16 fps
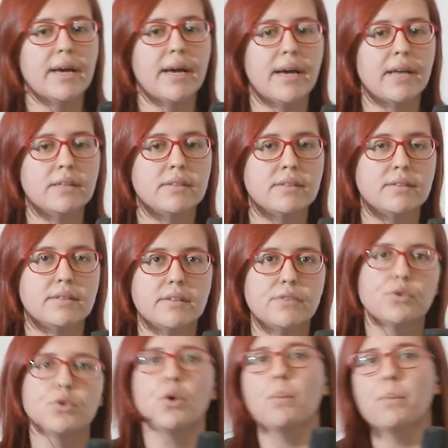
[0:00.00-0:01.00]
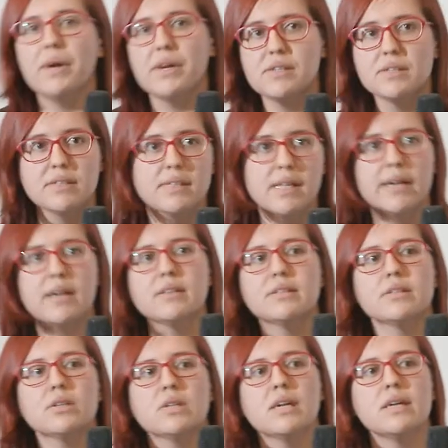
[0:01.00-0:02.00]
And if you compare it like
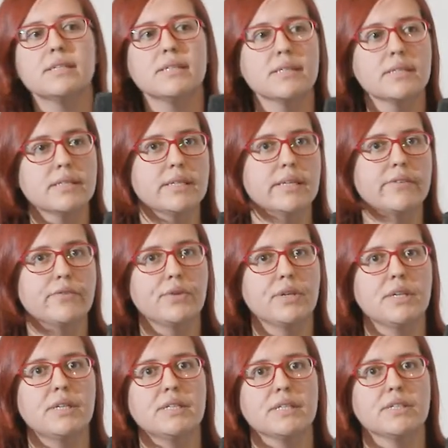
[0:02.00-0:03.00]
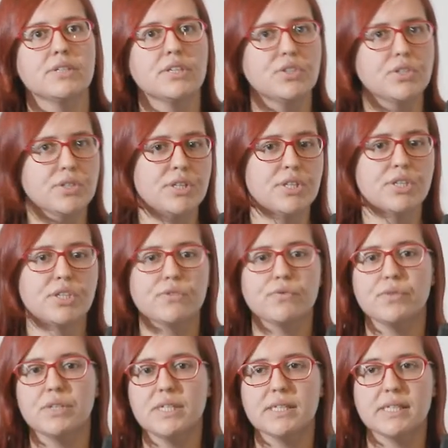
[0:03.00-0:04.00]
other licensing fees and
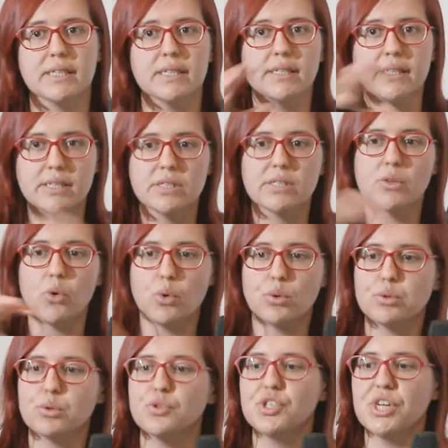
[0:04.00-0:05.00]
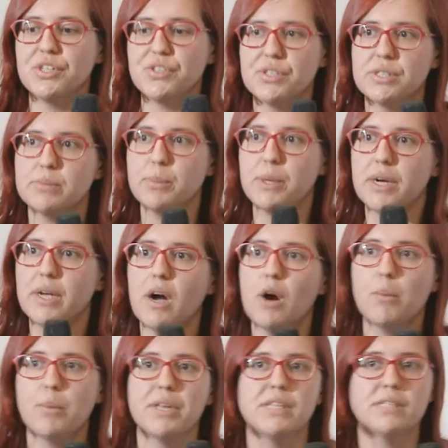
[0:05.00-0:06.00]
registration fees, and it also changes by
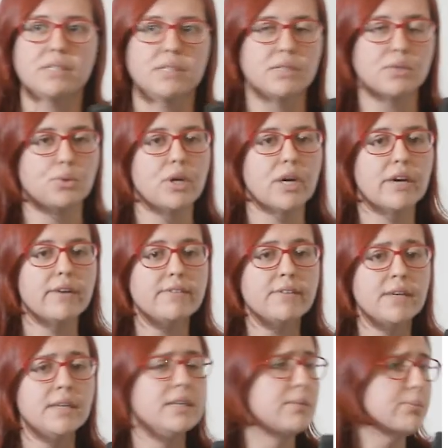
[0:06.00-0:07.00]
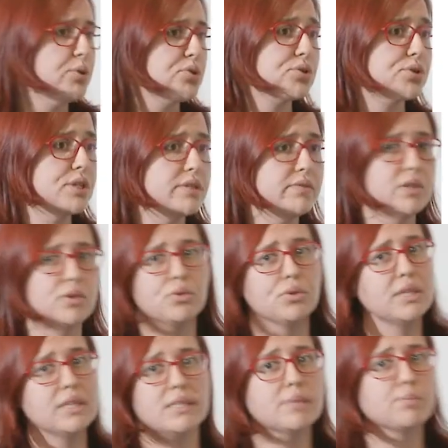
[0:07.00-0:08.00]
how many instances you have. In Postgres, we don't
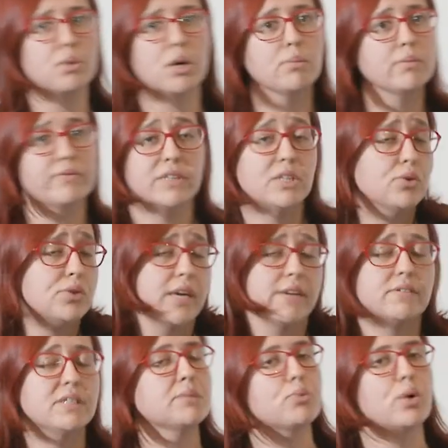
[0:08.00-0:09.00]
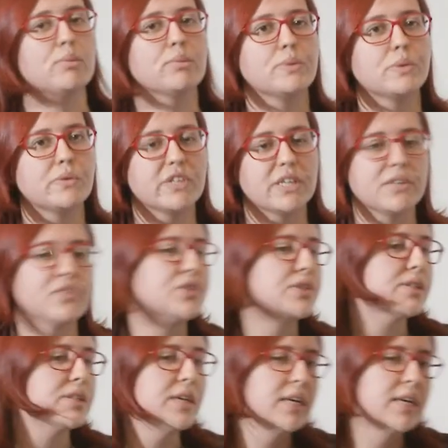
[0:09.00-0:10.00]
need this problem. We don't have this problem, so we can
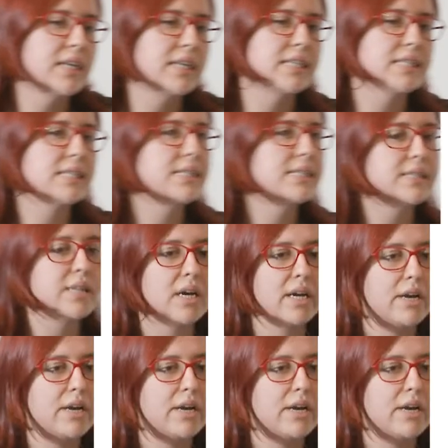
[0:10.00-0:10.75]
just easily try